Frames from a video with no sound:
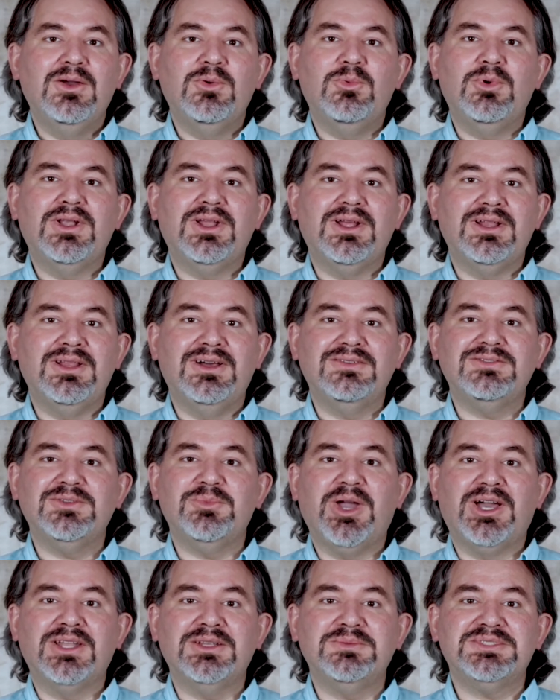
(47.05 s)
What I love
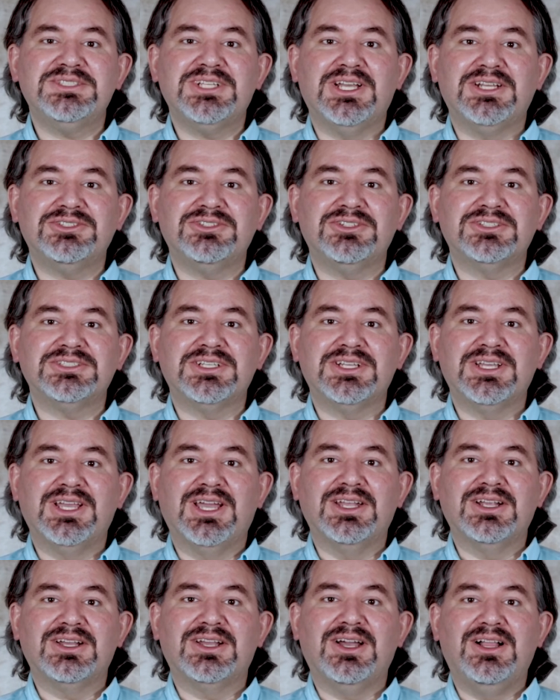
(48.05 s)
about obstetrics and
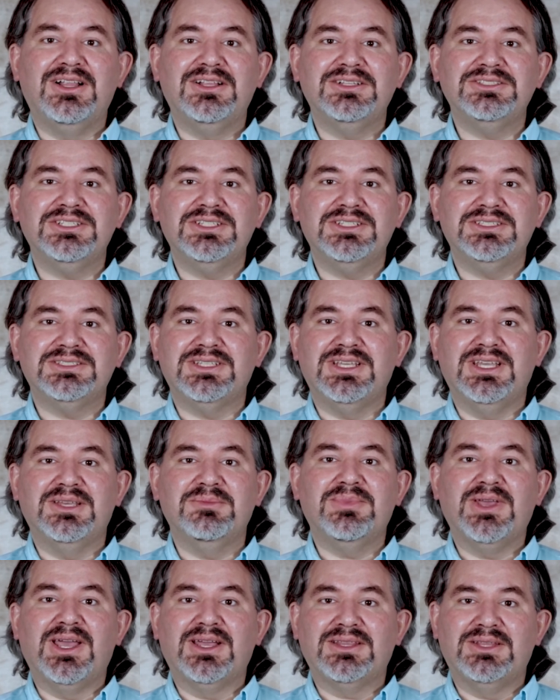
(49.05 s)
gynecology is the
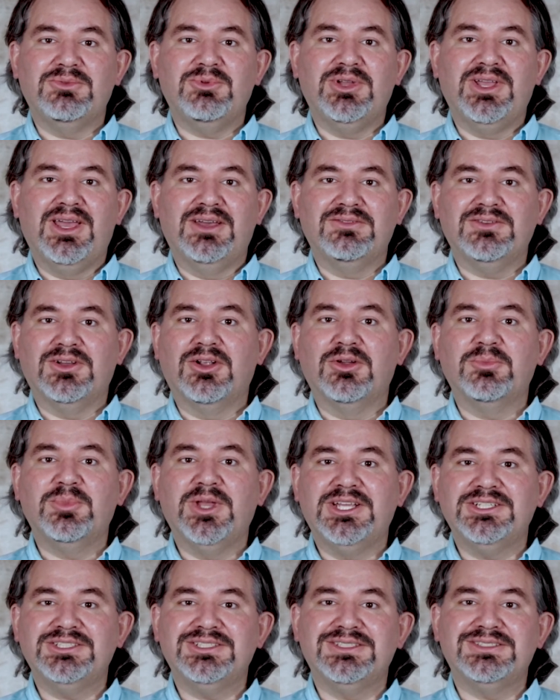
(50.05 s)
impact that we have on our
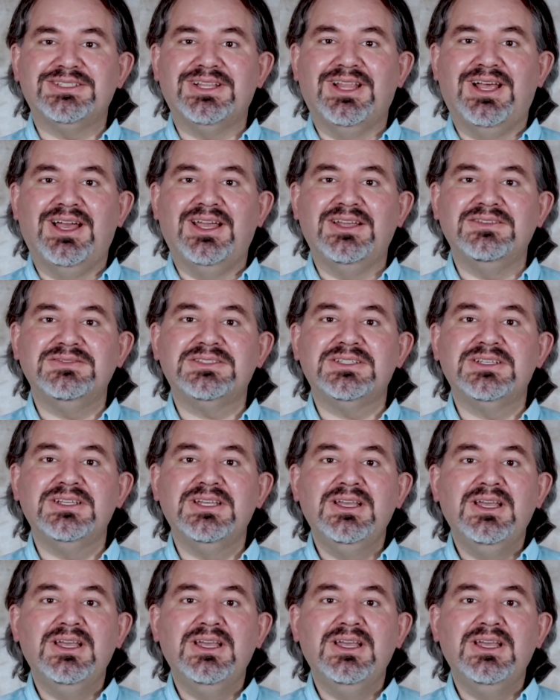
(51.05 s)
patients' lives.